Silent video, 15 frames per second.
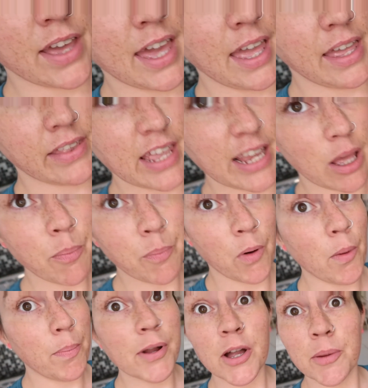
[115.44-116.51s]
a
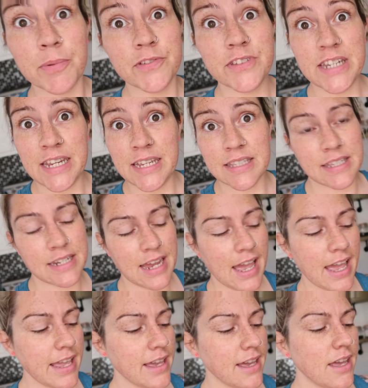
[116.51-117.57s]
proper cup of tea
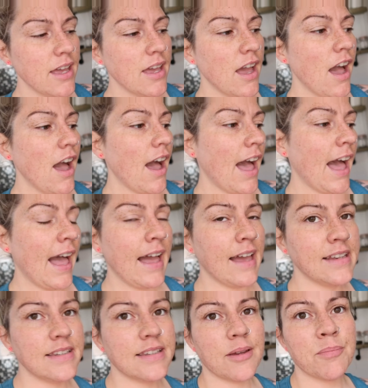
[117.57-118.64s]
today,
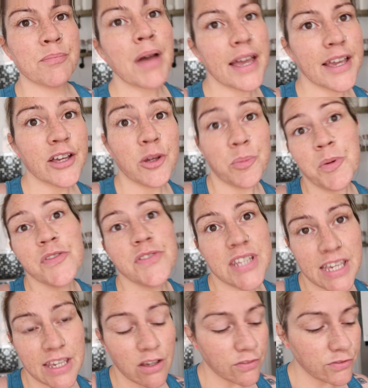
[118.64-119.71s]
and my cup of
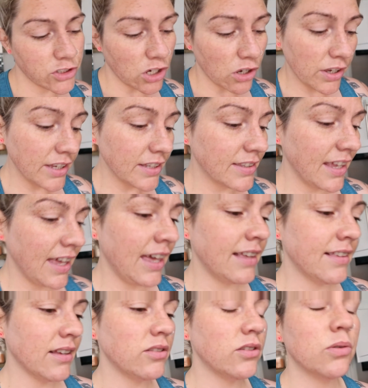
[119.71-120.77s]
tea of choice
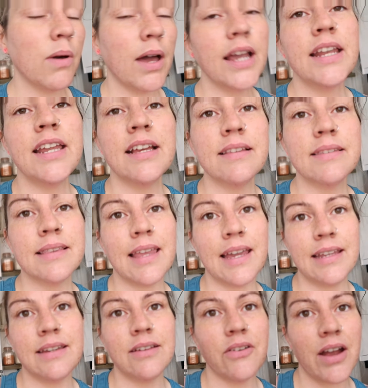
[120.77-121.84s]
is Twinings
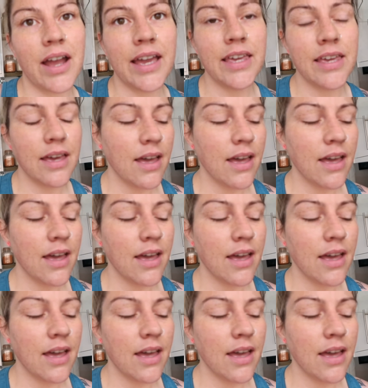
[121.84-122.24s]
Lady Grey